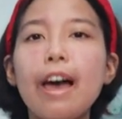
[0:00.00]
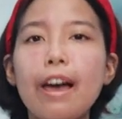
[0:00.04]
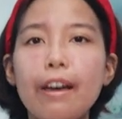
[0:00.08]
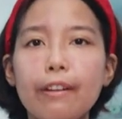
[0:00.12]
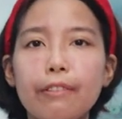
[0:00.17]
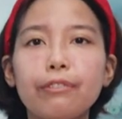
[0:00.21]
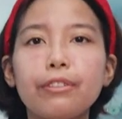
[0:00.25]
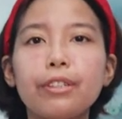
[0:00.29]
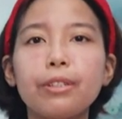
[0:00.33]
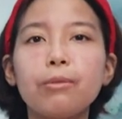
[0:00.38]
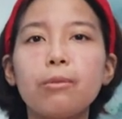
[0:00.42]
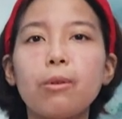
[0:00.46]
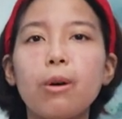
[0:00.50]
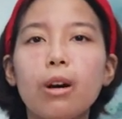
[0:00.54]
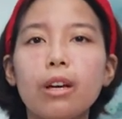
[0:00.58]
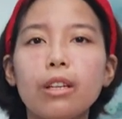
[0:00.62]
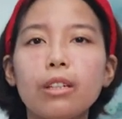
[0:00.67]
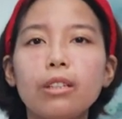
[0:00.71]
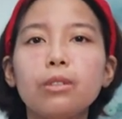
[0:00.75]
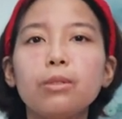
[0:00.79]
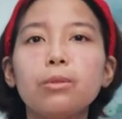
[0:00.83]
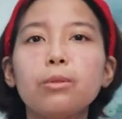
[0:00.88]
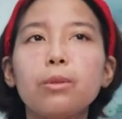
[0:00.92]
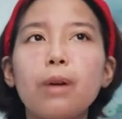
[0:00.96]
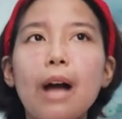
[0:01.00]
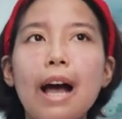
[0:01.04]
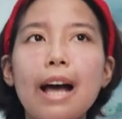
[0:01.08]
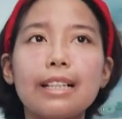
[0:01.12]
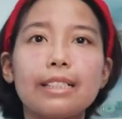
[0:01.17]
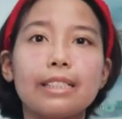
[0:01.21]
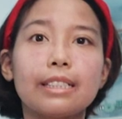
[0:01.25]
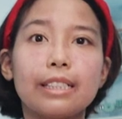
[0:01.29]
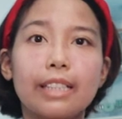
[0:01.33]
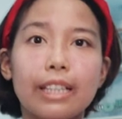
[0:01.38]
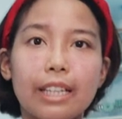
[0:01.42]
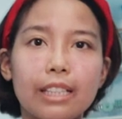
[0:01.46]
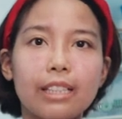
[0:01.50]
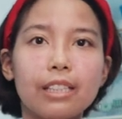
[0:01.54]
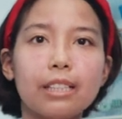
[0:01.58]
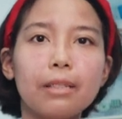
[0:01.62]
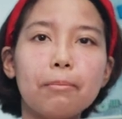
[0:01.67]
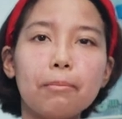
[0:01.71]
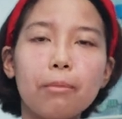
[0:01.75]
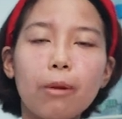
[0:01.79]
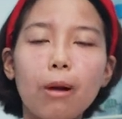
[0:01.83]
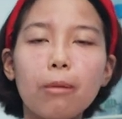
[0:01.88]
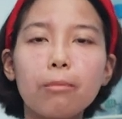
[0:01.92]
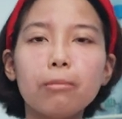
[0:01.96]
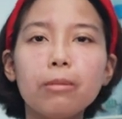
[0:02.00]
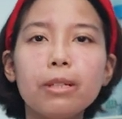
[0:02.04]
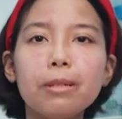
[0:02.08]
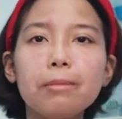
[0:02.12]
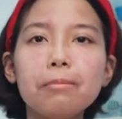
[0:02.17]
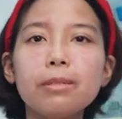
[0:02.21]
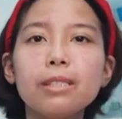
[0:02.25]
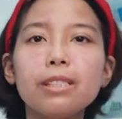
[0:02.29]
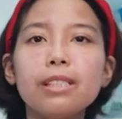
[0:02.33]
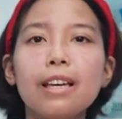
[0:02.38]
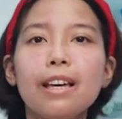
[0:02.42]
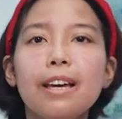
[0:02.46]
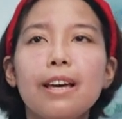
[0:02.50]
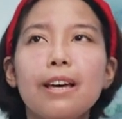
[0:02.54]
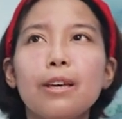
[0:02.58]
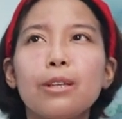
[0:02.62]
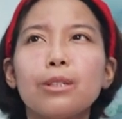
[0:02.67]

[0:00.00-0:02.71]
everyone who has kidney problems.